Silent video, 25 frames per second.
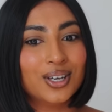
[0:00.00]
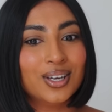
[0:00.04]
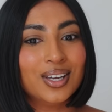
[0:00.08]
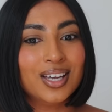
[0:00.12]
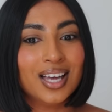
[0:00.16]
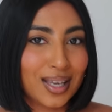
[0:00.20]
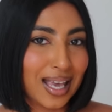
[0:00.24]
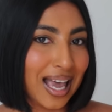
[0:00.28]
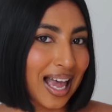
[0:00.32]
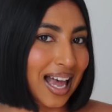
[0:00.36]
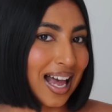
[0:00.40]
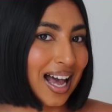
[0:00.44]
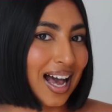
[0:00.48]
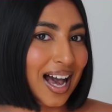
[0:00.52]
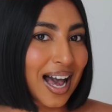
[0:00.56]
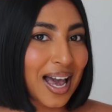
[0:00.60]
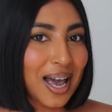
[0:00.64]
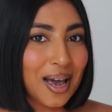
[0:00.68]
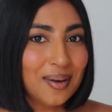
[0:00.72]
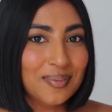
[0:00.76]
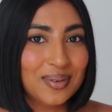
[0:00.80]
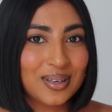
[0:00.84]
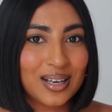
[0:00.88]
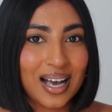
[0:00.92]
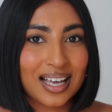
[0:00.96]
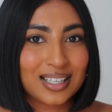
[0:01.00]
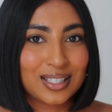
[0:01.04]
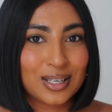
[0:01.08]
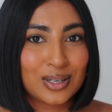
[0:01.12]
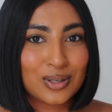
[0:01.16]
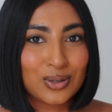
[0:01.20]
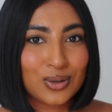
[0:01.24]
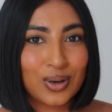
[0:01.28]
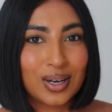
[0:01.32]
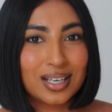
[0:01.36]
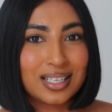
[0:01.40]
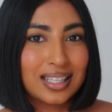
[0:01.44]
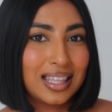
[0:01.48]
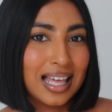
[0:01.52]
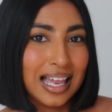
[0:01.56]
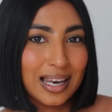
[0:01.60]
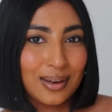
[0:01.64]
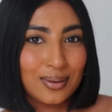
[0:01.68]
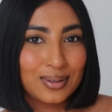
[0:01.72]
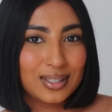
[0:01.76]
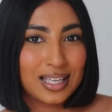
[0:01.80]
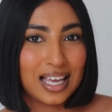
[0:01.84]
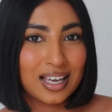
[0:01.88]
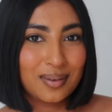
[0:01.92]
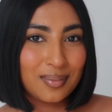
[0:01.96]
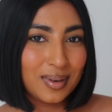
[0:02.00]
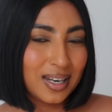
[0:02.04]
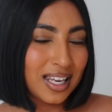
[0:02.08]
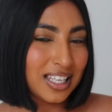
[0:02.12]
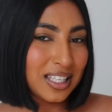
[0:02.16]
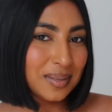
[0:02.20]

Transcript: So yeah, I hope you guys enjoyed that little segment.